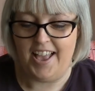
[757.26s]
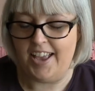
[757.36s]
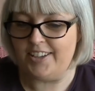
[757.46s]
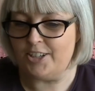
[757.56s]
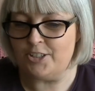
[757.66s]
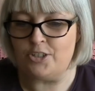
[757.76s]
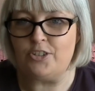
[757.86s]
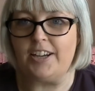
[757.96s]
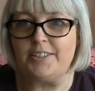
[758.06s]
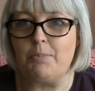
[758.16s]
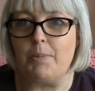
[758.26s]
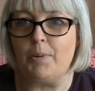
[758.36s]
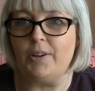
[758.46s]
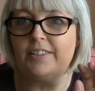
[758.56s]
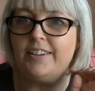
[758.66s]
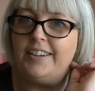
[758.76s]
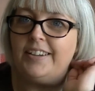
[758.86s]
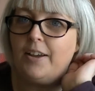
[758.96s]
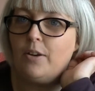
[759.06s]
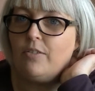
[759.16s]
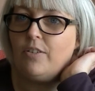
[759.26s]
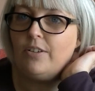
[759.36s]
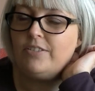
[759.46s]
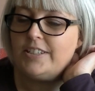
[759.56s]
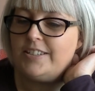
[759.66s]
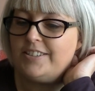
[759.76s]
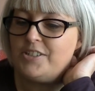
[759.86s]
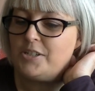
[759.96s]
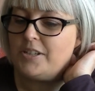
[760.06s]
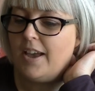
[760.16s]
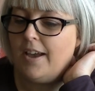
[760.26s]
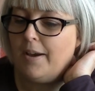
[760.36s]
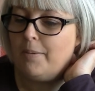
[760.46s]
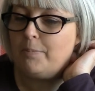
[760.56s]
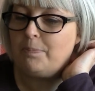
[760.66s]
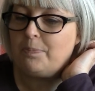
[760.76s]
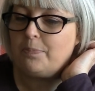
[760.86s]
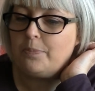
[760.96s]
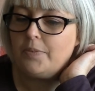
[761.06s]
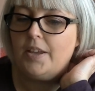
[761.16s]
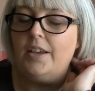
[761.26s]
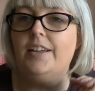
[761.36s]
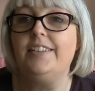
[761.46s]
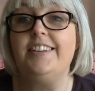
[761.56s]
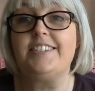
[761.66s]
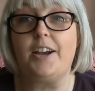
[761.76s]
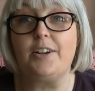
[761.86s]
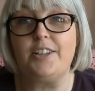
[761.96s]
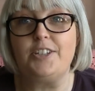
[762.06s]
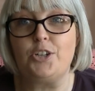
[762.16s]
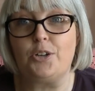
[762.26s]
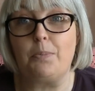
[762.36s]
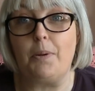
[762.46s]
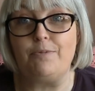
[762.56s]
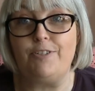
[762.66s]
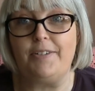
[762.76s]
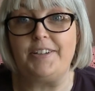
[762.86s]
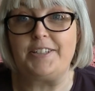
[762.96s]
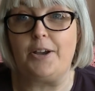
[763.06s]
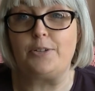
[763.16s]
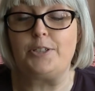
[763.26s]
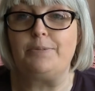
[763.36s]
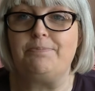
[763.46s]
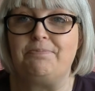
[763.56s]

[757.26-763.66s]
I got distracted by pulling the needle out of all of the stitches. Um, these are the Sugar Plum Fairy socks.